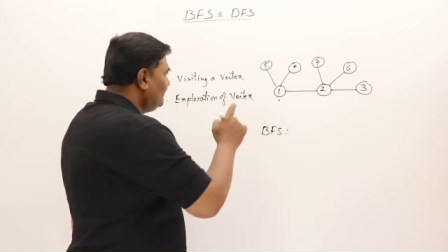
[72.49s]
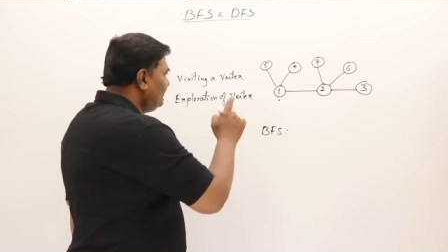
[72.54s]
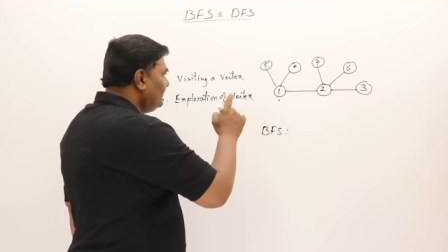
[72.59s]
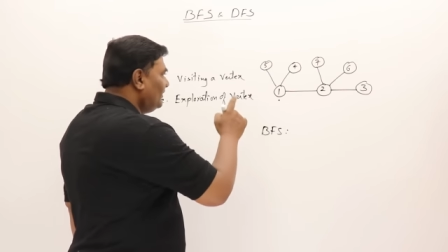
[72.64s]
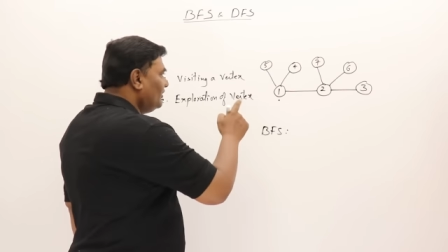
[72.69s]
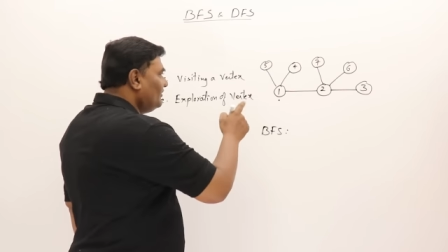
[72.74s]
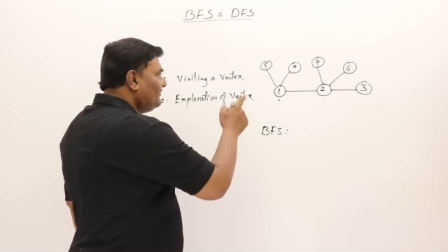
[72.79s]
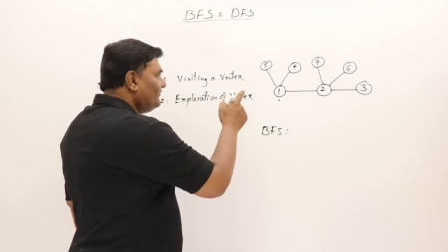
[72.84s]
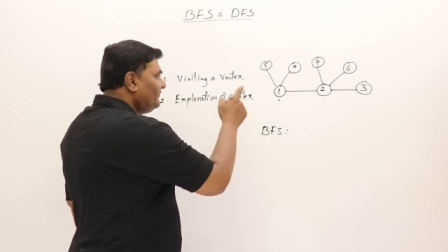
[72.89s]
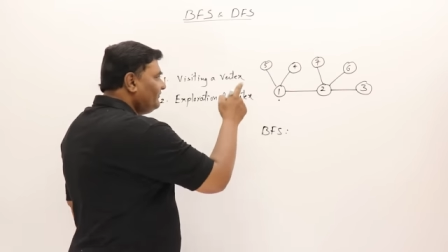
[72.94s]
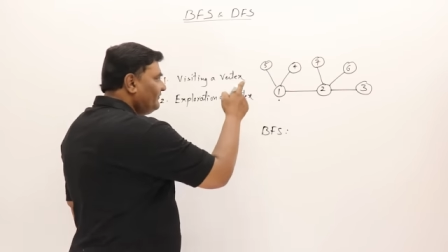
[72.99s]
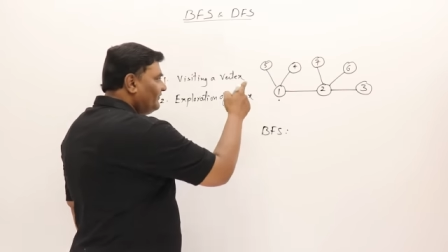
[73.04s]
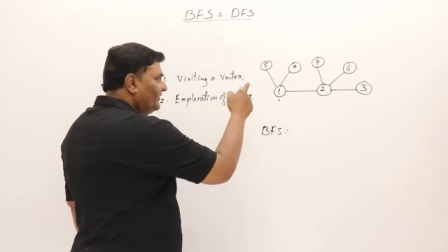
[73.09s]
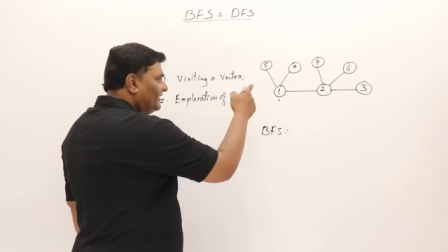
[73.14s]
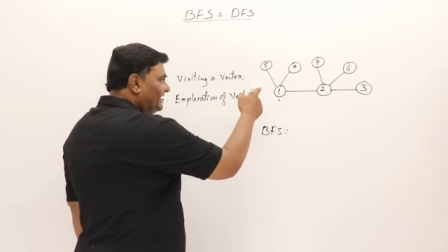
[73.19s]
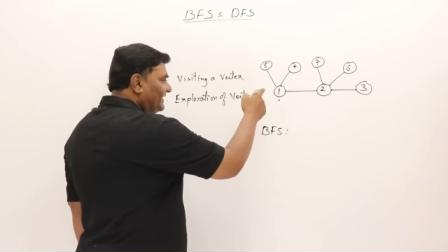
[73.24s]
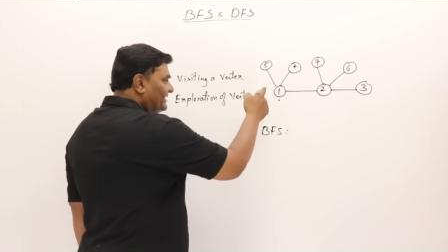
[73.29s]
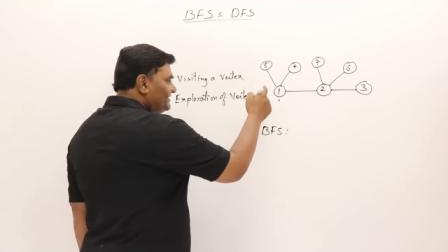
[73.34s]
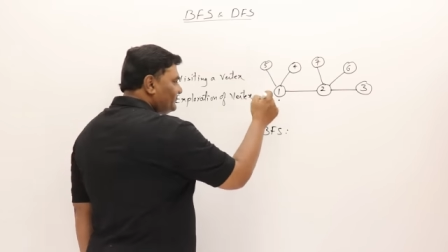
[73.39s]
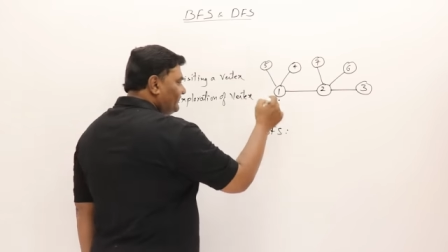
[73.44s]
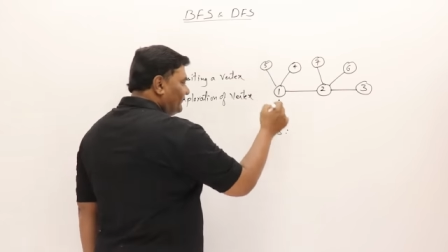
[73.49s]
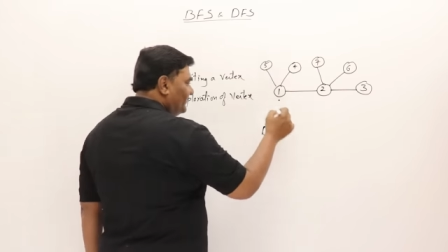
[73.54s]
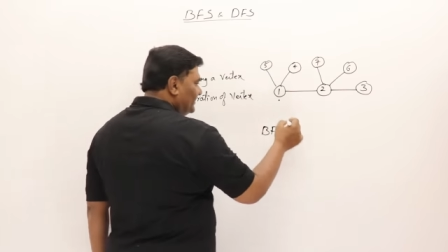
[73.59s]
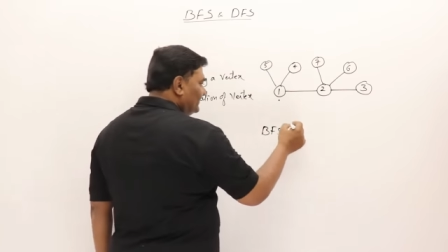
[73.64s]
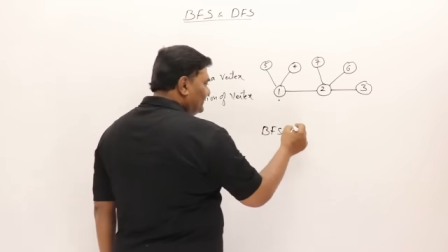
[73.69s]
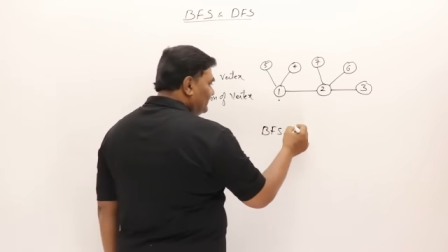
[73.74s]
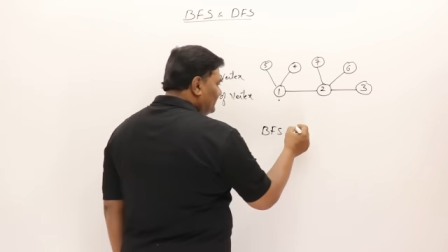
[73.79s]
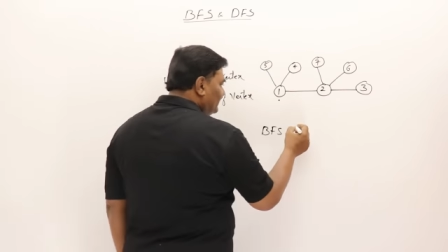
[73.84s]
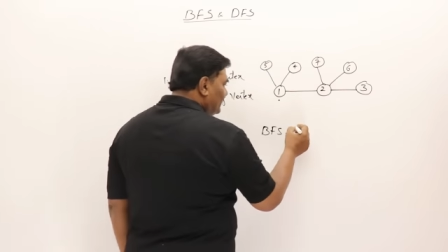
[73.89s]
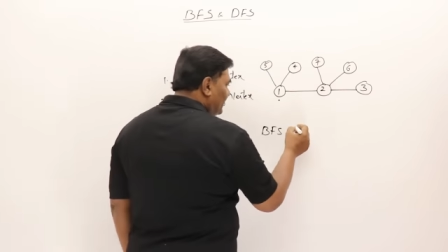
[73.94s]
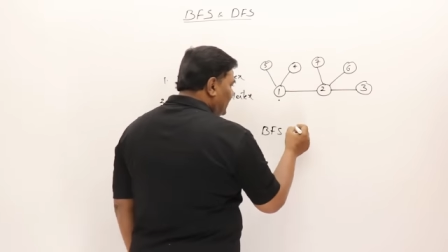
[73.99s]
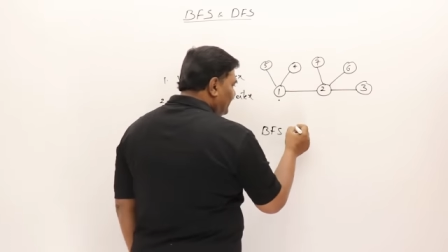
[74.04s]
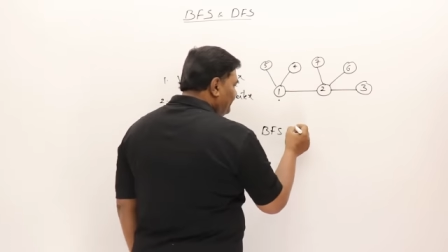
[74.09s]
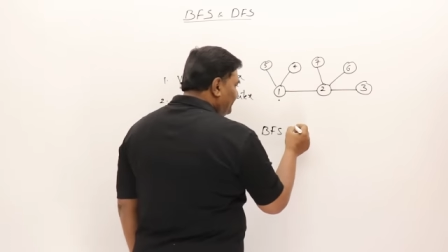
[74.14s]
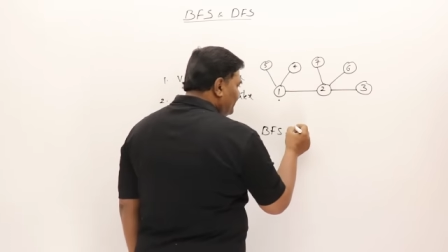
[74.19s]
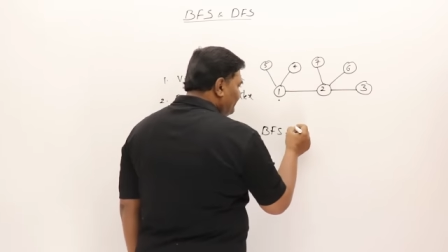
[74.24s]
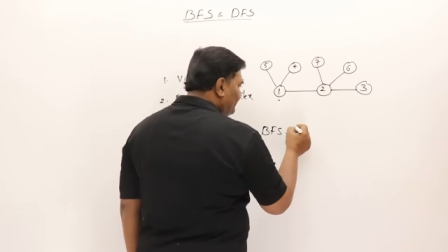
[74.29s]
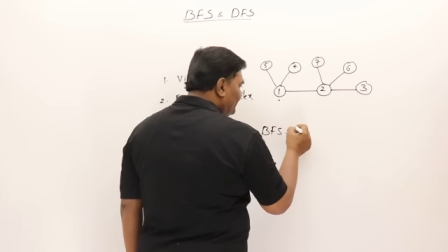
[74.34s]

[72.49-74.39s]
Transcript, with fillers: Now vertex 1, I will